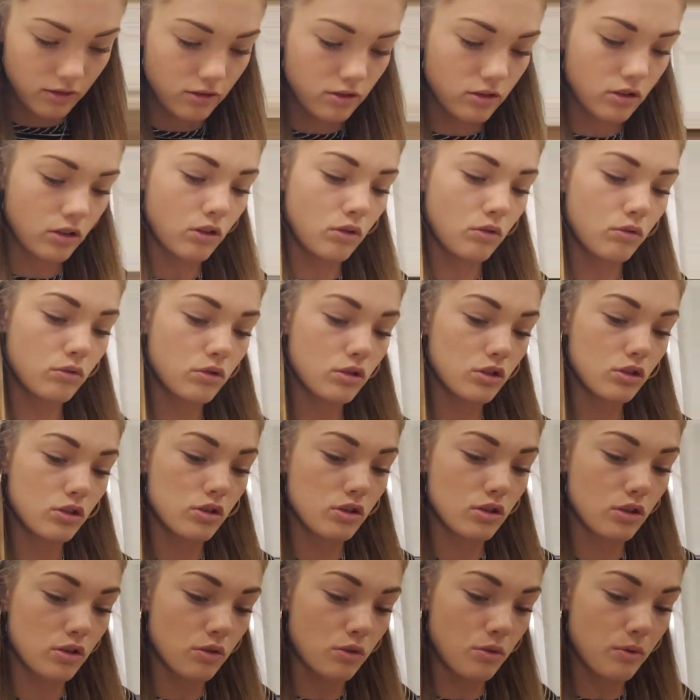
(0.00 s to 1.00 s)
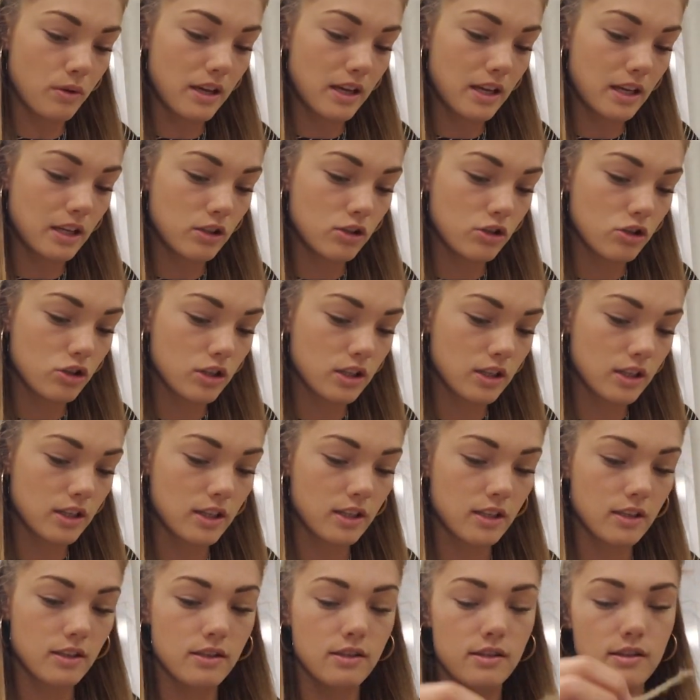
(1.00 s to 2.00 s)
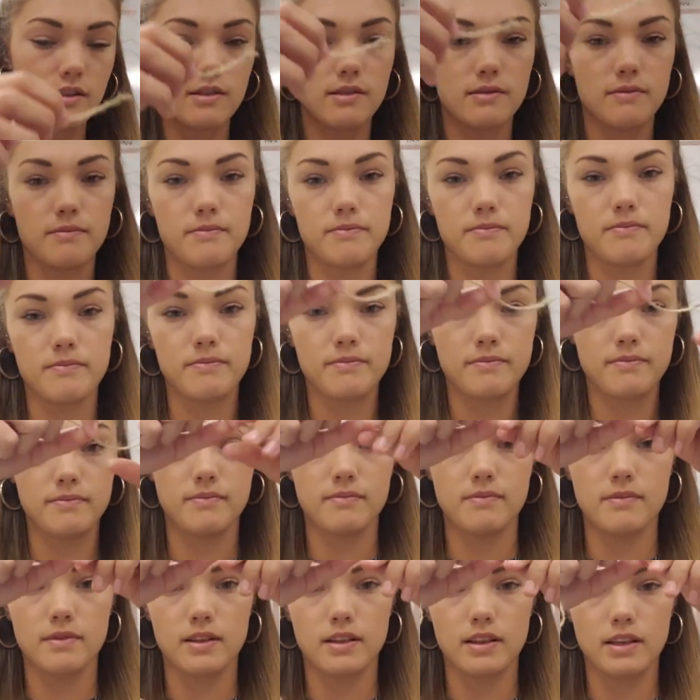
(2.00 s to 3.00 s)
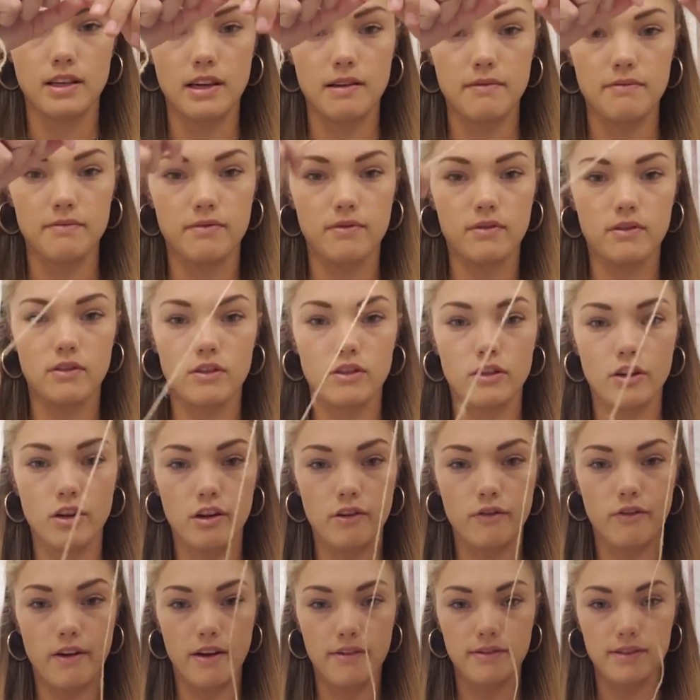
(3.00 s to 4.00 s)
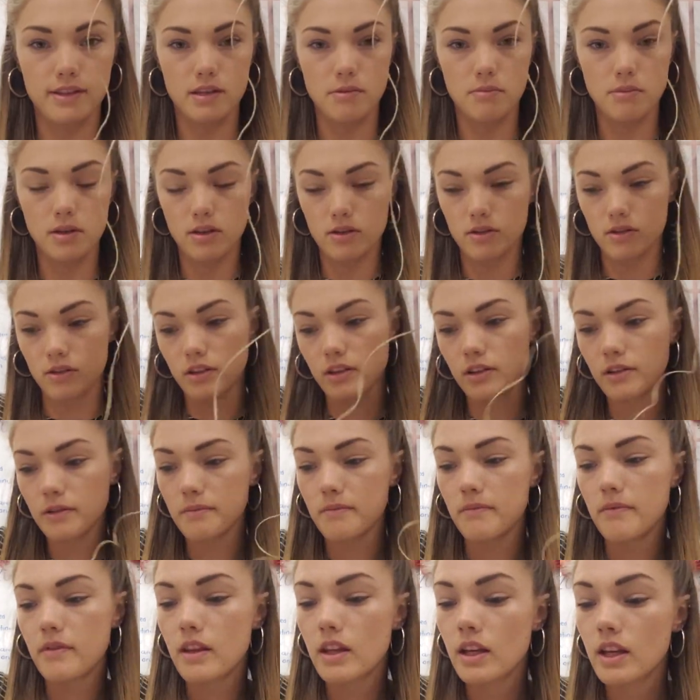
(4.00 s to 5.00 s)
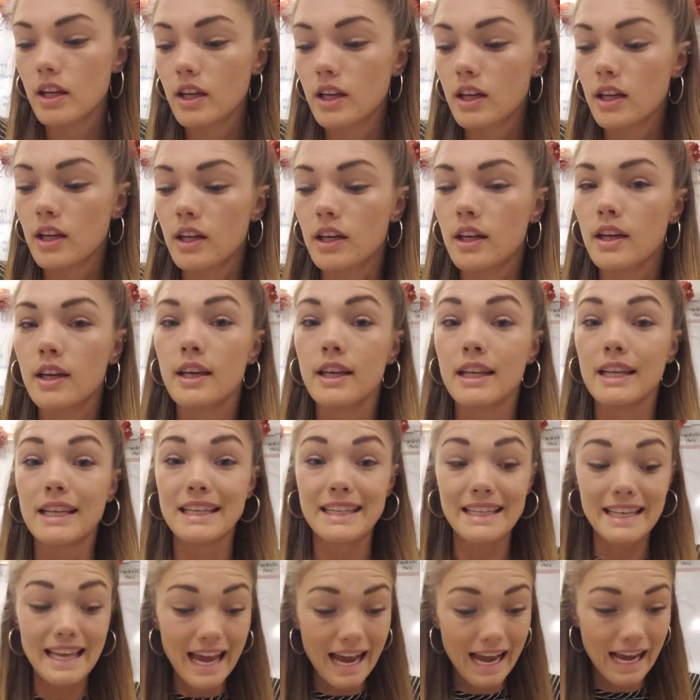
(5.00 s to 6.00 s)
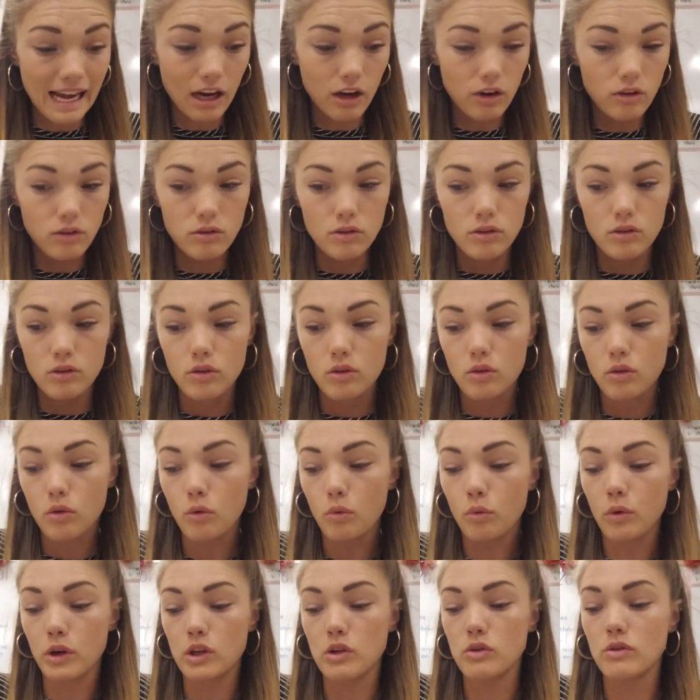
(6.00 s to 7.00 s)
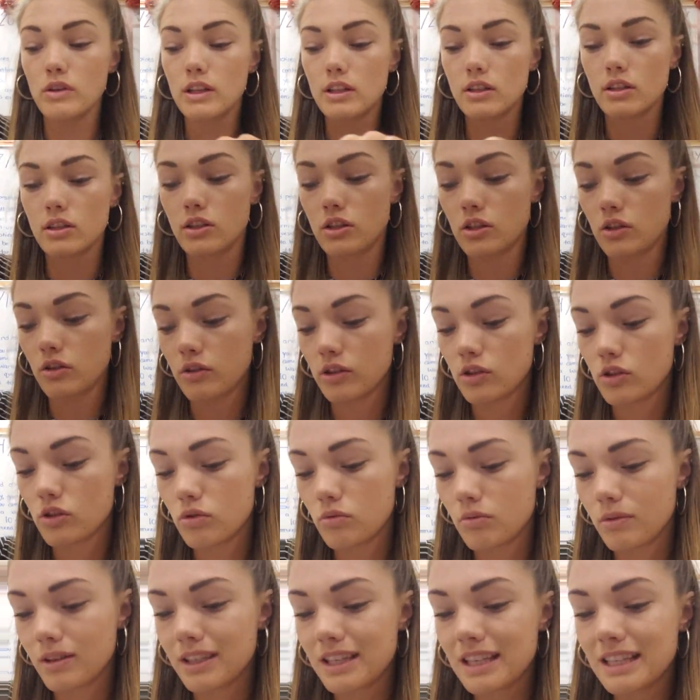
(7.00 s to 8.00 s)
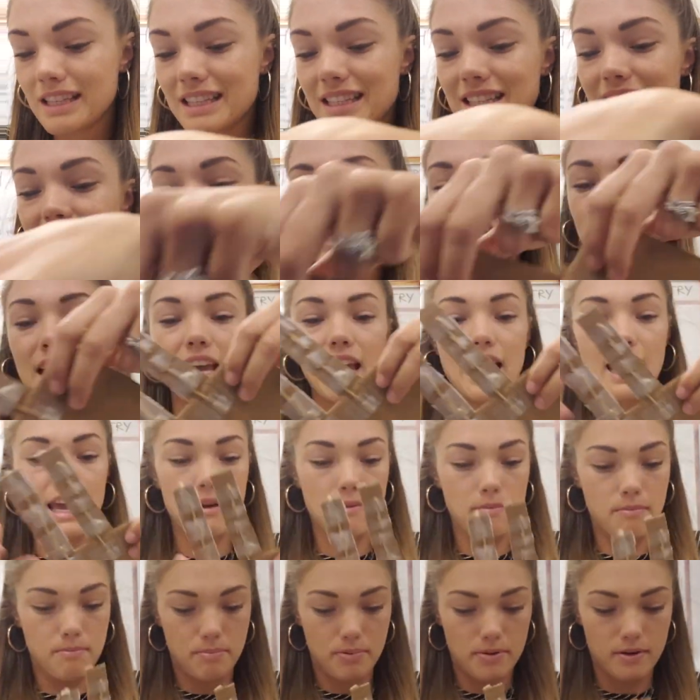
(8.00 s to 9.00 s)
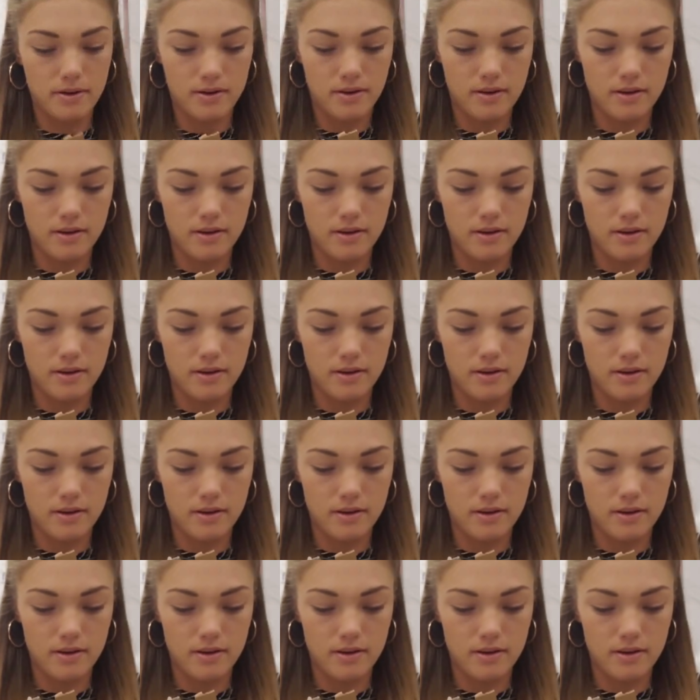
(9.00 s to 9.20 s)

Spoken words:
Don't do inches. Okay, 35 centimeters long. Now, what you need to do is you want to tape